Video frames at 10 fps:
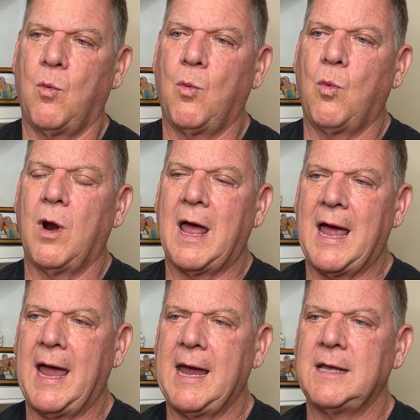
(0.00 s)
when
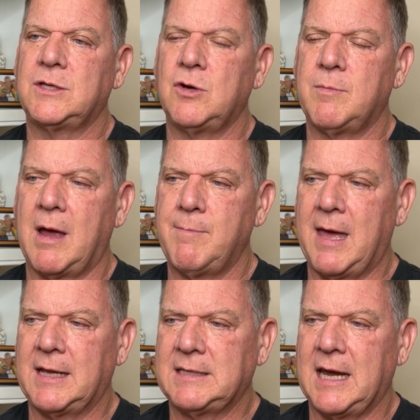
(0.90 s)
I do my
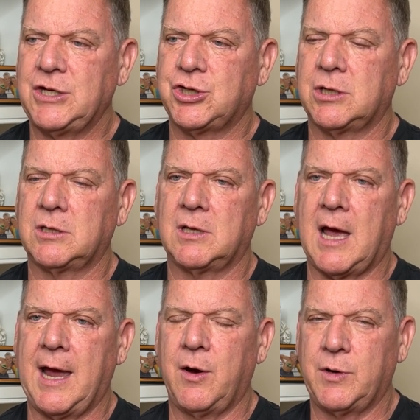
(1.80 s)
meditation,
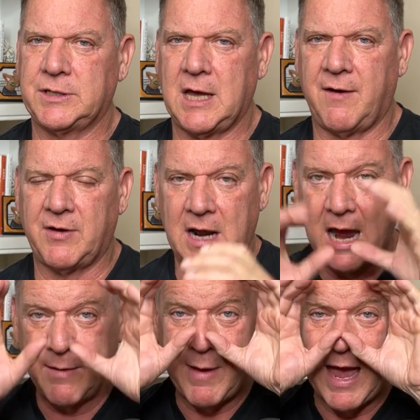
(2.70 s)
I always have an
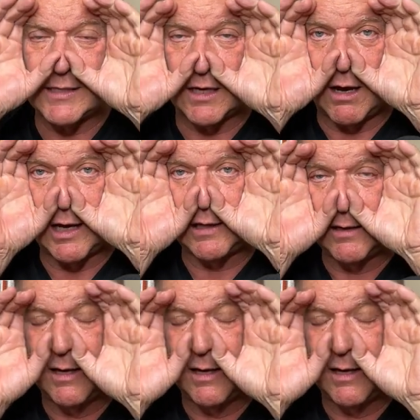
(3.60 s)
eye mask on,